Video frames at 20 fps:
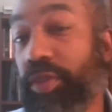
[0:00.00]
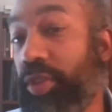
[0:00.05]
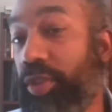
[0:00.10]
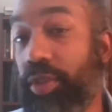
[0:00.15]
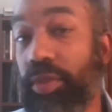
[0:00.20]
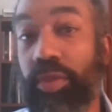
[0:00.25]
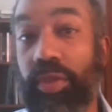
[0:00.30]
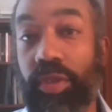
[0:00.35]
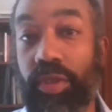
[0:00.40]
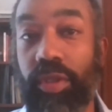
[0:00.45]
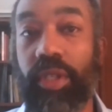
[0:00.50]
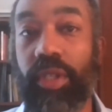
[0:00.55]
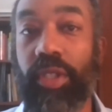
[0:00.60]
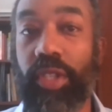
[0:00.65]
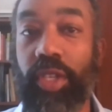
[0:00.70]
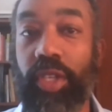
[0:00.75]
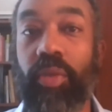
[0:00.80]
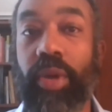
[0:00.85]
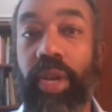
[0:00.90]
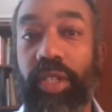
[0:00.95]
Jews in the
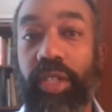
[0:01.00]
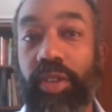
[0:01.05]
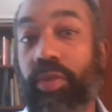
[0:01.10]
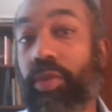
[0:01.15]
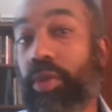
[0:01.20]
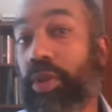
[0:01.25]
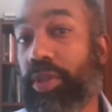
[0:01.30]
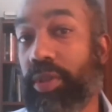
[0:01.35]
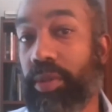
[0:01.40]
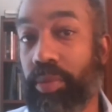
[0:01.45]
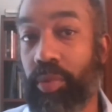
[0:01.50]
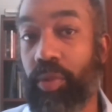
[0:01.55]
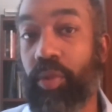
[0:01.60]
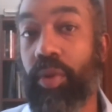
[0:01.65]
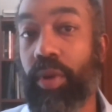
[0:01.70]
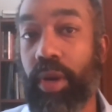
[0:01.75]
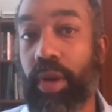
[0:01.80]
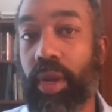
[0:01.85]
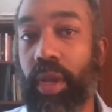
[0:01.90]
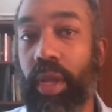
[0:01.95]
US across the
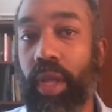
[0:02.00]
board.